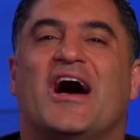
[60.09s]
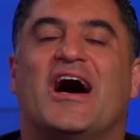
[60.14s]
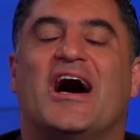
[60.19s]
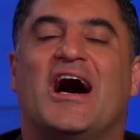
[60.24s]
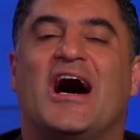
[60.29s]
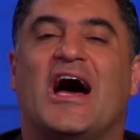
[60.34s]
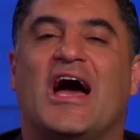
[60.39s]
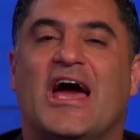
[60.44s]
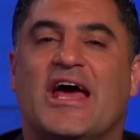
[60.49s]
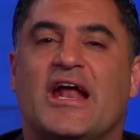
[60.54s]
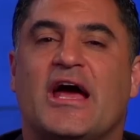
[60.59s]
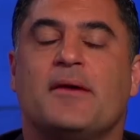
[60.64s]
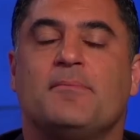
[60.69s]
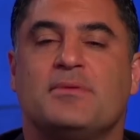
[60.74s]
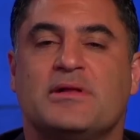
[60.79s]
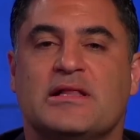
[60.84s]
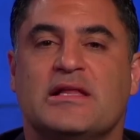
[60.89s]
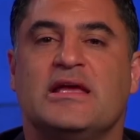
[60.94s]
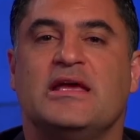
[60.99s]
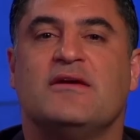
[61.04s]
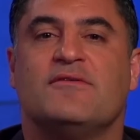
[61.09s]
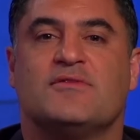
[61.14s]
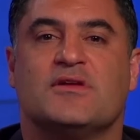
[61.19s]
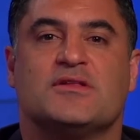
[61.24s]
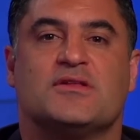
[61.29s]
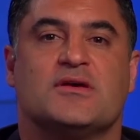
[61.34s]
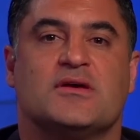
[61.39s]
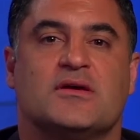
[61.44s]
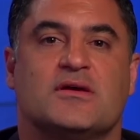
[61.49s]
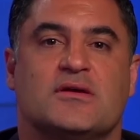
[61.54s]
I believe that
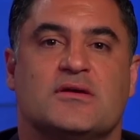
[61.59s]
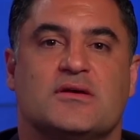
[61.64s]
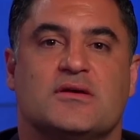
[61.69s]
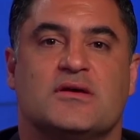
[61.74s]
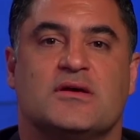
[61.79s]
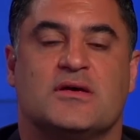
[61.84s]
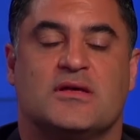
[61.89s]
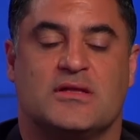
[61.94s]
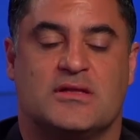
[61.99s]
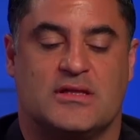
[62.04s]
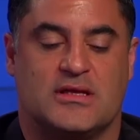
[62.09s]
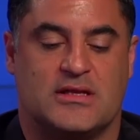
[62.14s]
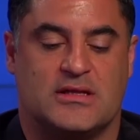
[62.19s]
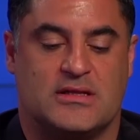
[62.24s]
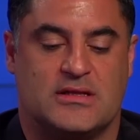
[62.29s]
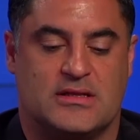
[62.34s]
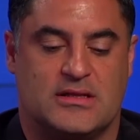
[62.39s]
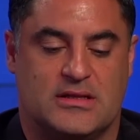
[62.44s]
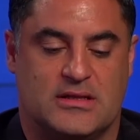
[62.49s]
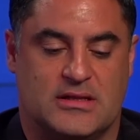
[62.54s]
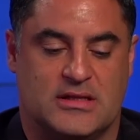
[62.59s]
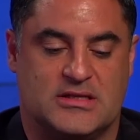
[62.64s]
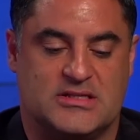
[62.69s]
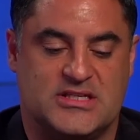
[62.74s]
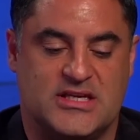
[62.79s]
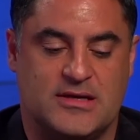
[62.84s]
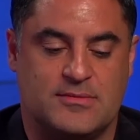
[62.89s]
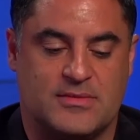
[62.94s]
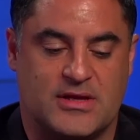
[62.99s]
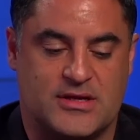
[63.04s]
the
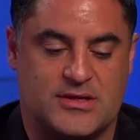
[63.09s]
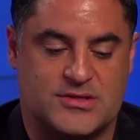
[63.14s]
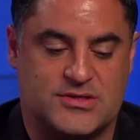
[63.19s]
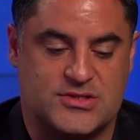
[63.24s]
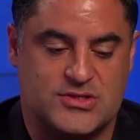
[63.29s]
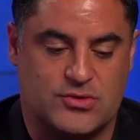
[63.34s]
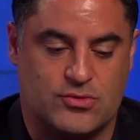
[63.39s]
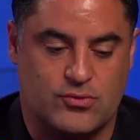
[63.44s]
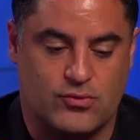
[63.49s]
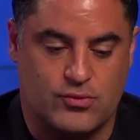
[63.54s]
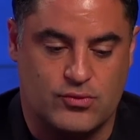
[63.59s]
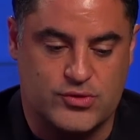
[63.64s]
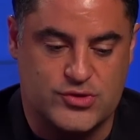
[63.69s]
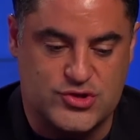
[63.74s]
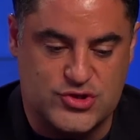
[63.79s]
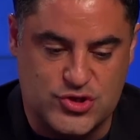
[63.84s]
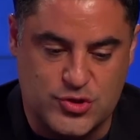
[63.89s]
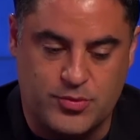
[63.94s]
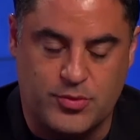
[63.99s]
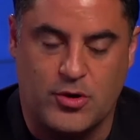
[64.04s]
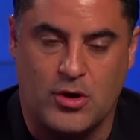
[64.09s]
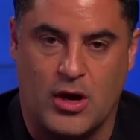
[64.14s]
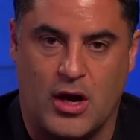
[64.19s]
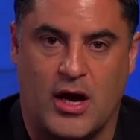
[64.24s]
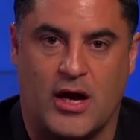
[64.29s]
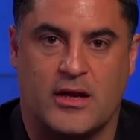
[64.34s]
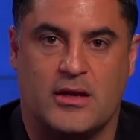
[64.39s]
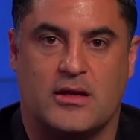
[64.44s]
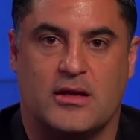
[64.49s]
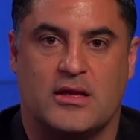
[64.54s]
team that is super
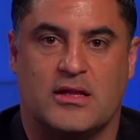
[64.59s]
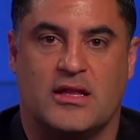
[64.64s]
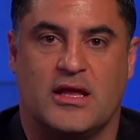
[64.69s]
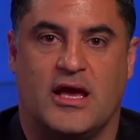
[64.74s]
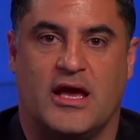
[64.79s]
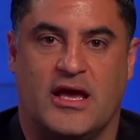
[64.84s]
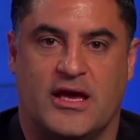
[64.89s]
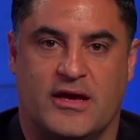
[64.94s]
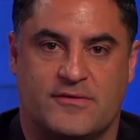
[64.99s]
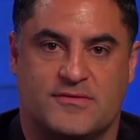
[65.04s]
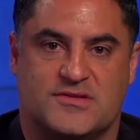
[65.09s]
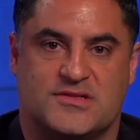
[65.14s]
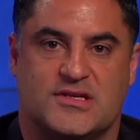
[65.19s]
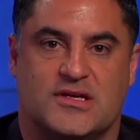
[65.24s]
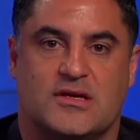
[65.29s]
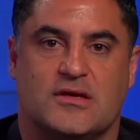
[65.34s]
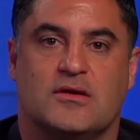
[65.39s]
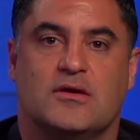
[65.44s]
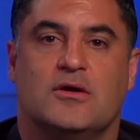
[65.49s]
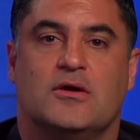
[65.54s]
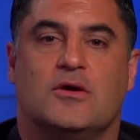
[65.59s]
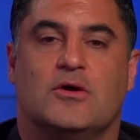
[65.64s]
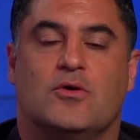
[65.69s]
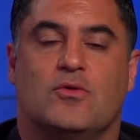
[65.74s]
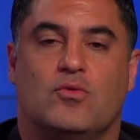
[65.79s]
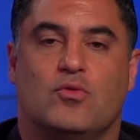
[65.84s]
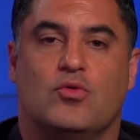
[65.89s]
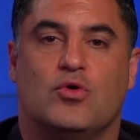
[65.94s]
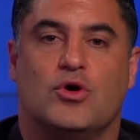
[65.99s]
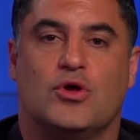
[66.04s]
hot in the AFC
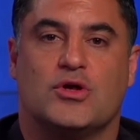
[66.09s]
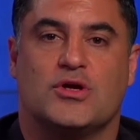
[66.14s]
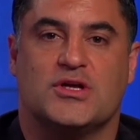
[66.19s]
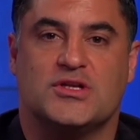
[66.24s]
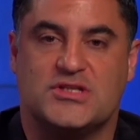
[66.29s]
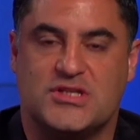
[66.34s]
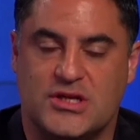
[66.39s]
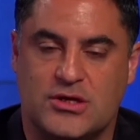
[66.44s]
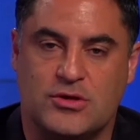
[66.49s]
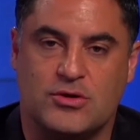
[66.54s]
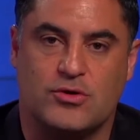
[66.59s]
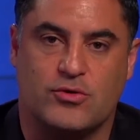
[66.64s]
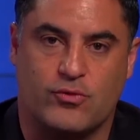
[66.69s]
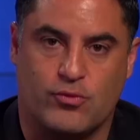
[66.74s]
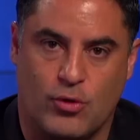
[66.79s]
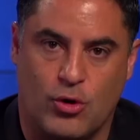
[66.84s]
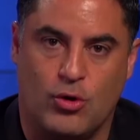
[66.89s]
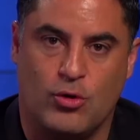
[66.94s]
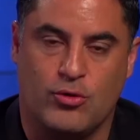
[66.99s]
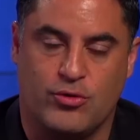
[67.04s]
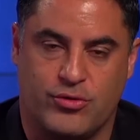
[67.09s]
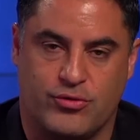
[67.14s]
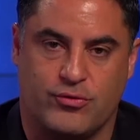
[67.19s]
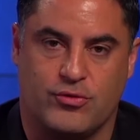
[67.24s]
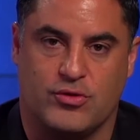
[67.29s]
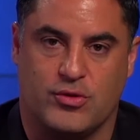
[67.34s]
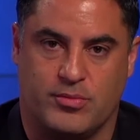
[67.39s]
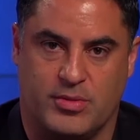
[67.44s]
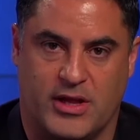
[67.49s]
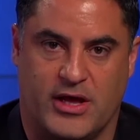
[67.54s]
will continue to roll
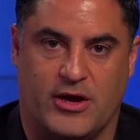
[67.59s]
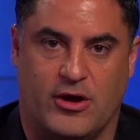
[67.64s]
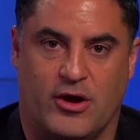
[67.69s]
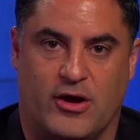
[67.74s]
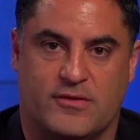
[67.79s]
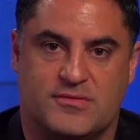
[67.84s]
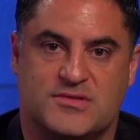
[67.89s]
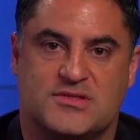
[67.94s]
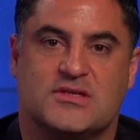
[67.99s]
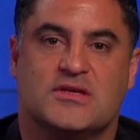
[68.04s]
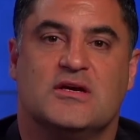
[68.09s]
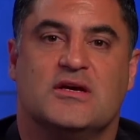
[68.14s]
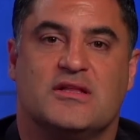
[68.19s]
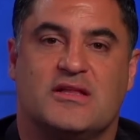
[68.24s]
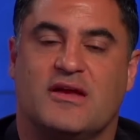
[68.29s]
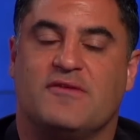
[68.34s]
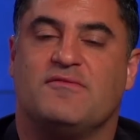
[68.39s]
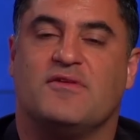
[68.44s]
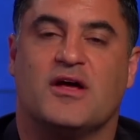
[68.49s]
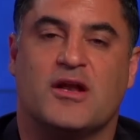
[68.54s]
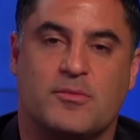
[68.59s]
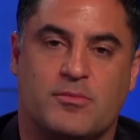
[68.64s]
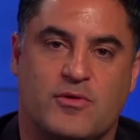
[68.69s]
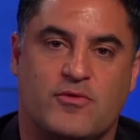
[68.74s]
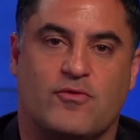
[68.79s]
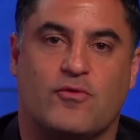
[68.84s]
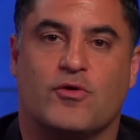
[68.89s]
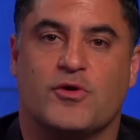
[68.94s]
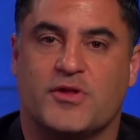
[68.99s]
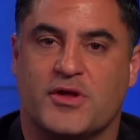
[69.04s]
through the playoffs. They've done it
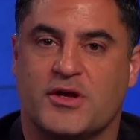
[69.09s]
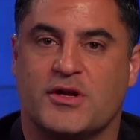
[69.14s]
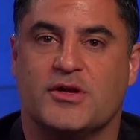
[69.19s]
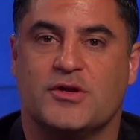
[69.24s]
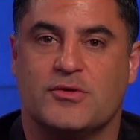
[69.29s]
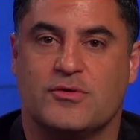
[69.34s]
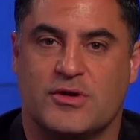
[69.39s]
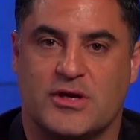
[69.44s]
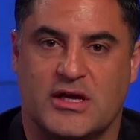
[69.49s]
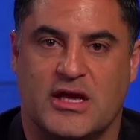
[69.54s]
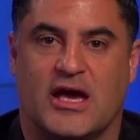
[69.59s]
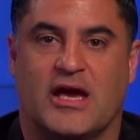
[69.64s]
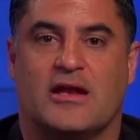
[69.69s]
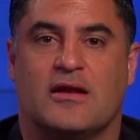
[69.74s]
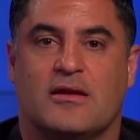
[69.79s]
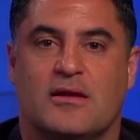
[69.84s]
before. They're going to do it again.